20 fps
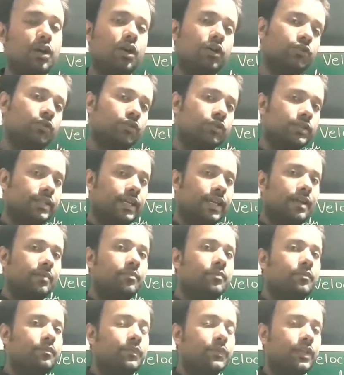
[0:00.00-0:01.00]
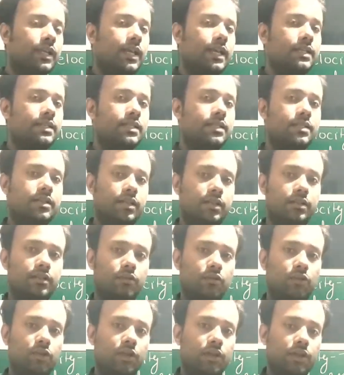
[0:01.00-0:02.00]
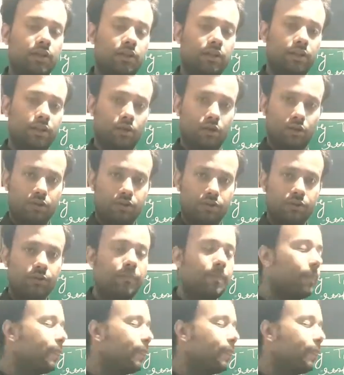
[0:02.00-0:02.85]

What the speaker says: So same case is here also.